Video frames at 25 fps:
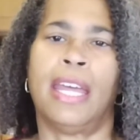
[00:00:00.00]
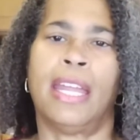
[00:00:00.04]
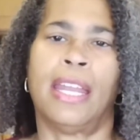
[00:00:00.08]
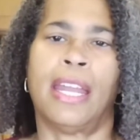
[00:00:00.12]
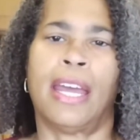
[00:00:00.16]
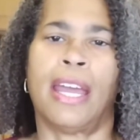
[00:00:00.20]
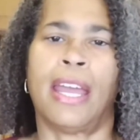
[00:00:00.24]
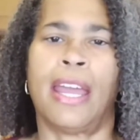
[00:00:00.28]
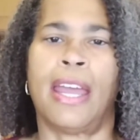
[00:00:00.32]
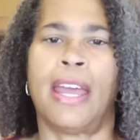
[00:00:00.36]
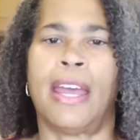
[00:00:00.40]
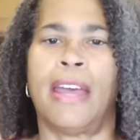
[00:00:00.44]

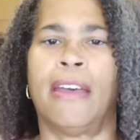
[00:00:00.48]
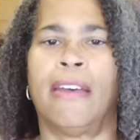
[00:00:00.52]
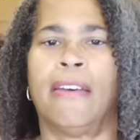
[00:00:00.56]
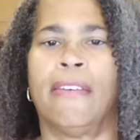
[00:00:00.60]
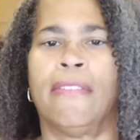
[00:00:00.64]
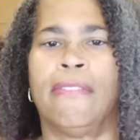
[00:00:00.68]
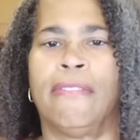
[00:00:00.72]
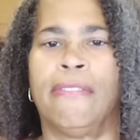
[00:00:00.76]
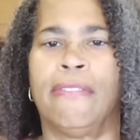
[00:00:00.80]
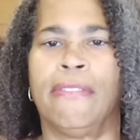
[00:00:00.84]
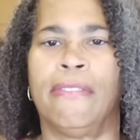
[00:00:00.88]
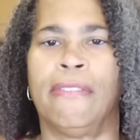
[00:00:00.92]
And I
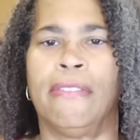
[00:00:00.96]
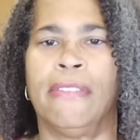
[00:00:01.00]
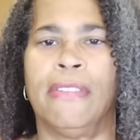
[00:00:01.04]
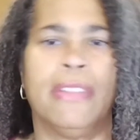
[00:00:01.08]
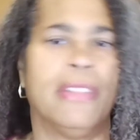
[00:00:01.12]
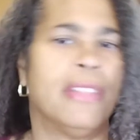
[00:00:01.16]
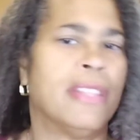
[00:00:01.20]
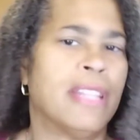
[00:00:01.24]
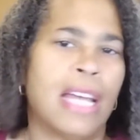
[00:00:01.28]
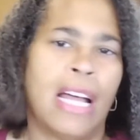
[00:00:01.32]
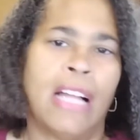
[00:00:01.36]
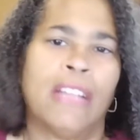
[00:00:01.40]
have,
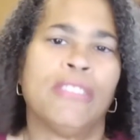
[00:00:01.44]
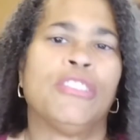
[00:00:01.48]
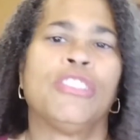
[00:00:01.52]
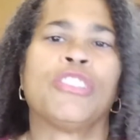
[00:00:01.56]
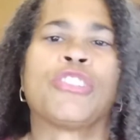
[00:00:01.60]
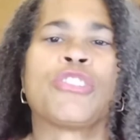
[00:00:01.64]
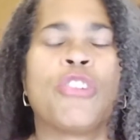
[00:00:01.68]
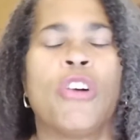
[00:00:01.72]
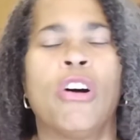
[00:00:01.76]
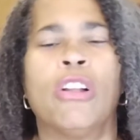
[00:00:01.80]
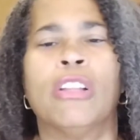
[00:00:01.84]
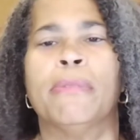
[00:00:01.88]
I'll
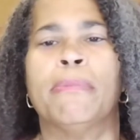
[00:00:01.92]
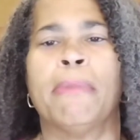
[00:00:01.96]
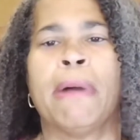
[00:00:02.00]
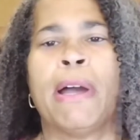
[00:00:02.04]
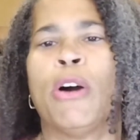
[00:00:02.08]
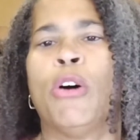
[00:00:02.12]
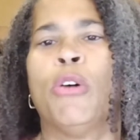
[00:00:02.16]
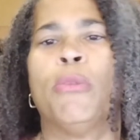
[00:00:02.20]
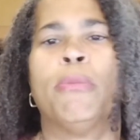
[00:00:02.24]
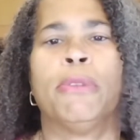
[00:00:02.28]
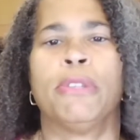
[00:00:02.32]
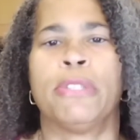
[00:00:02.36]
just call it
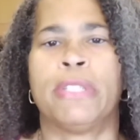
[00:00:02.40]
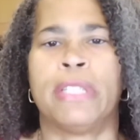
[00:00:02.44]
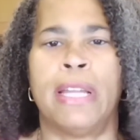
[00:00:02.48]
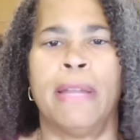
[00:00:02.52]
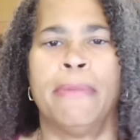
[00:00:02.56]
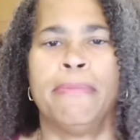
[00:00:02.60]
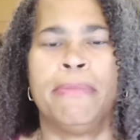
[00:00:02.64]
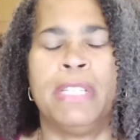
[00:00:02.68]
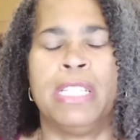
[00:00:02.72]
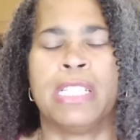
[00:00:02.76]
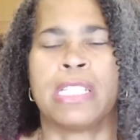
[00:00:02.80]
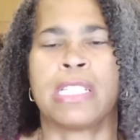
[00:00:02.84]
my almost
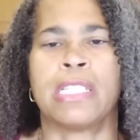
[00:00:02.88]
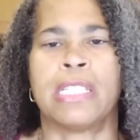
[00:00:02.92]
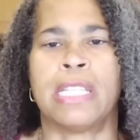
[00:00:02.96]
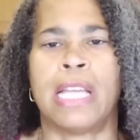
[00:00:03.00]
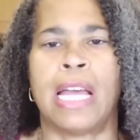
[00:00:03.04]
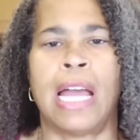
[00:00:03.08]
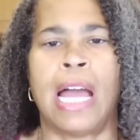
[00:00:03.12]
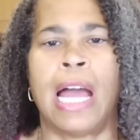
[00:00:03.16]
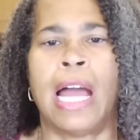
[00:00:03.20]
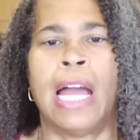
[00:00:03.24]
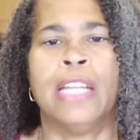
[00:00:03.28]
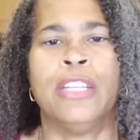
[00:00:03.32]
empties because
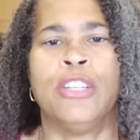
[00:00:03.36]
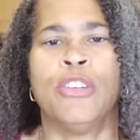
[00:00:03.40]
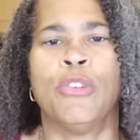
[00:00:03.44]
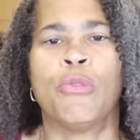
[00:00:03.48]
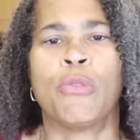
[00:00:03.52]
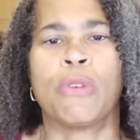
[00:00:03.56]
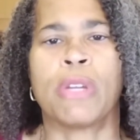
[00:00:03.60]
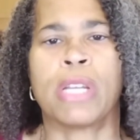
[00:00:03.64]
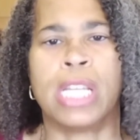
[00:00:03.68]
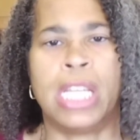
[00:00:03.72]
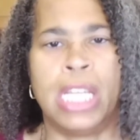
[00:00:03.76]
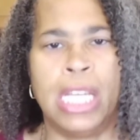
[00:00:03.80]
I
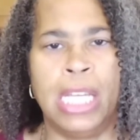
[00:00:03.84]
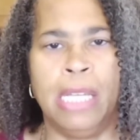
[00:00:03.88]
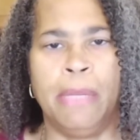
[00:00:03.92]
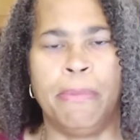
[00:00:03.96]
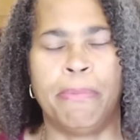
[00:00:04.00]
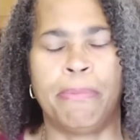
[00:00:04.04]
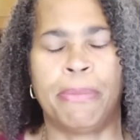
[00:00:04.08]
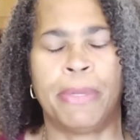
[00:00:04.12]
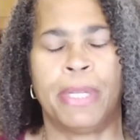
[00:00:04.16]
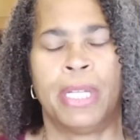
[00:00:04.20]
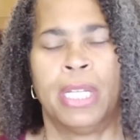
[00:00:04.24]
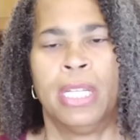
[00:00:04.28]
don't
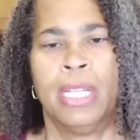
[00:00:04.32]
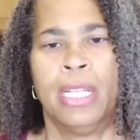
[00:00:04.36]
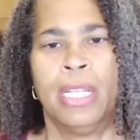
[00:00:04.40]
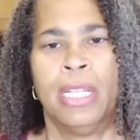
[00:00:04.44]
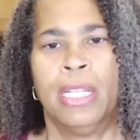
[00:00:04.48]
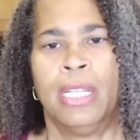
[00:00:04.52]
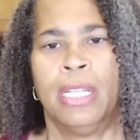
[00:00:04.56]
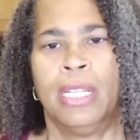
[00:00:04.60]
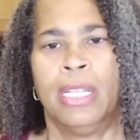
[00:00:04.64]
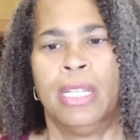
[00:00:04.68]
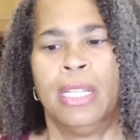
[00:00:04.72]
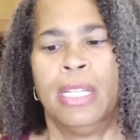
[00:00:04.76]
keep
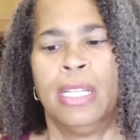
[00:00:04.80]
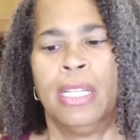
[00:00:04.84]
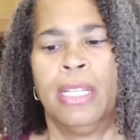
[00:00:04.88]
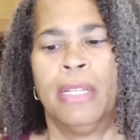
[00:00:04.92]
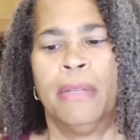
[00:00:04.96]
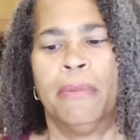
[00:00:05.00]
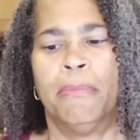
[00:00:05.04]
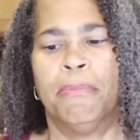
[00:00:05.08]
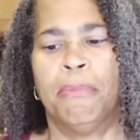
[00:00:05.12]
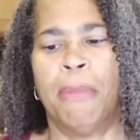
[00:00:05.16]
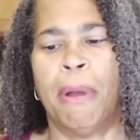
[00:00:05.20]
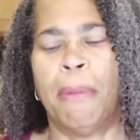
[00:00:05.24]

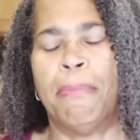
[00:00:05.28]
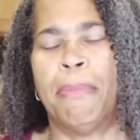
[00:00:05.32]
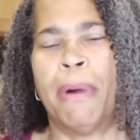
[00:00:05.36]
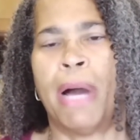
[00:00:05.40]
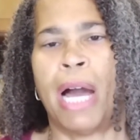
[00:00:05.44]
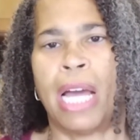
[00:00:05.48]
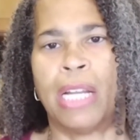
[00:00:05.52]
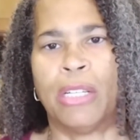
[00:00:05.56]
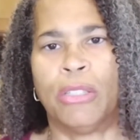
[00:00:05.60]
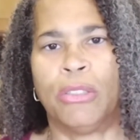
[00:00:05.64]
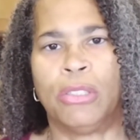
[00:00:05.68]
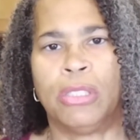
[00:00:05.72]
my
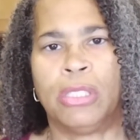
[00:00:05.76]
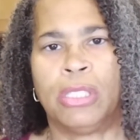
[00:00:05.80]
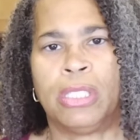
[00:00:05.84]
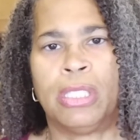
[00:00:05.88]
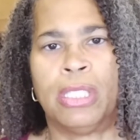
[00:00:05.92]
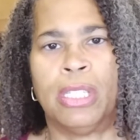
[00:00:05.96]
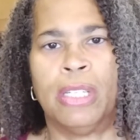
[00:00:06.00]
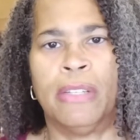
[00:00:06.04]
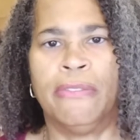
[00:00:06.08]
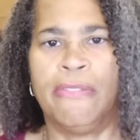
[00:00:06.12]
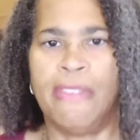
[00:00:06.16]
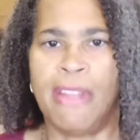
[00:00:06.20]

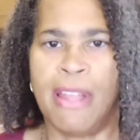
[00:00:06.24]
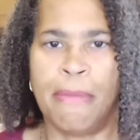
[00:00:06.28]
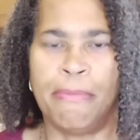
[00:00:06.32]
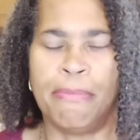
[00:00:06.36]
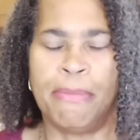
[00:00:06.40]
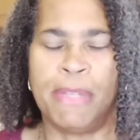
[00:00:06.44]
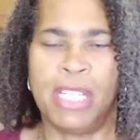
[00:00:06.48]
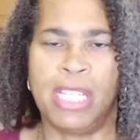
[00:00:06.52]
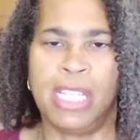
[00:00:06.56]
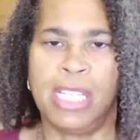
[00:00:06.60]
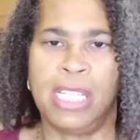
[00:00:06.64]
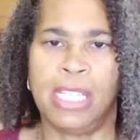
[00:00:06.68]
bottles of
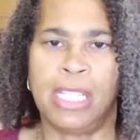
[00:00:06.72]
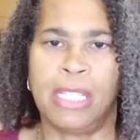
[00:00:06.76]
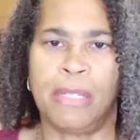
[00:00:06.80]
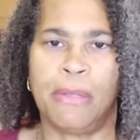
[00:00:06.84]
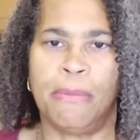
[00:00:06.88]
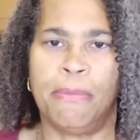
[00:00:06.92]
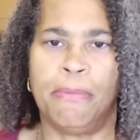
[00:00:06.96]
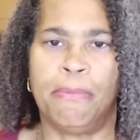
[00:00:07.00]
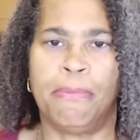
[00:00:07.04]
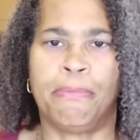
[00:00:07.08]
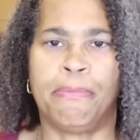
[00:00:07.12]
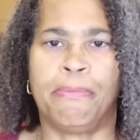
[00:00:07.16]

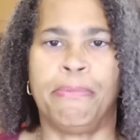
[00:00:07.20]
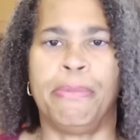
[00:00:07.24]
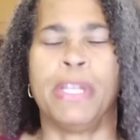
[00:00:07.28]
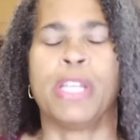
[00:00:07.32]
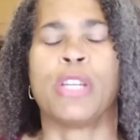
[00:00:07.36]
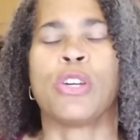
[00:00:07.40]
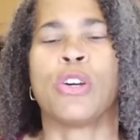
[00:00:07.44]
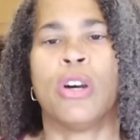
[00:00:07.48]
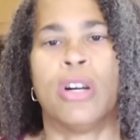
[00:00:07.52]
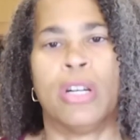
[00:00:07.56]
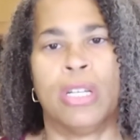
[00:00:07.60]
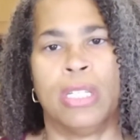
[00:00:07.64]
empties
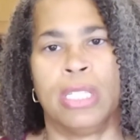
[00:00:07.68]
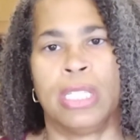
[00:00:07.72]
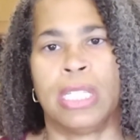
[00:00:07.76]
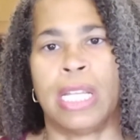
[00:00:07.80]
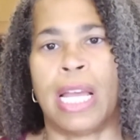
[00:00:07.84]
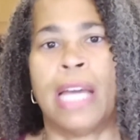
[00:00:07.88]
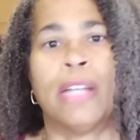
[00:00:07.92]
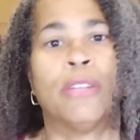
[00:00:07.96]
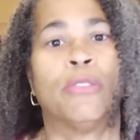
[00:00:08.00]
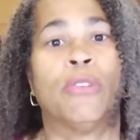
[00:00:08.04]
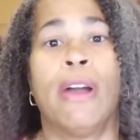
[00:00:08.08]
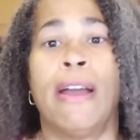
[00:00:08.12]

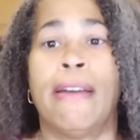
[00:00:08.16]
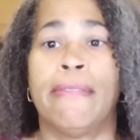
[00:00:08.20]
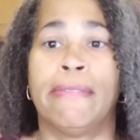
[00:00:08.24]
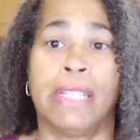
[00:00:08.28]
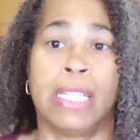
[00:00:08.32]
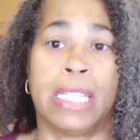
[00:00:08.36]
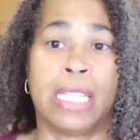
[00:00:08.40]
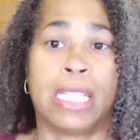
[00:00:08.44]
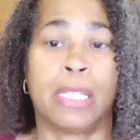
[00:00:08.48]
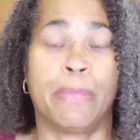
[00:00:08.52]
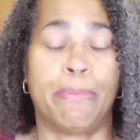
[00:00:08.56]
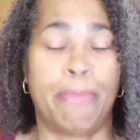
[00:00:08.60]
because I don't
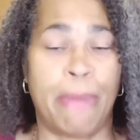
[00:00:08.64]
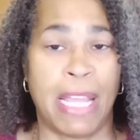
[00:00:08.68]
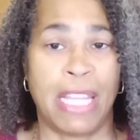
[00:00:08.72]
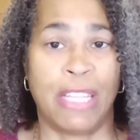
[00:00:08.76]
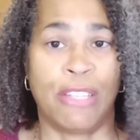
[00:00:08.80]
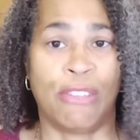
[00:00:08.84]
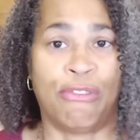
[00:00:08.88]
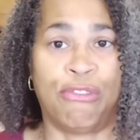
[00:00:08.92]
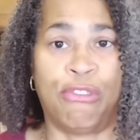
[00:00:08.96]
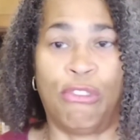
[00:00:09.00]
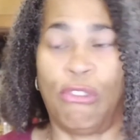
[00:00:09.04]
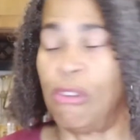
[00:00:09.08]
have the
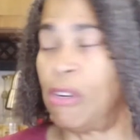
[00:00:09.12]
space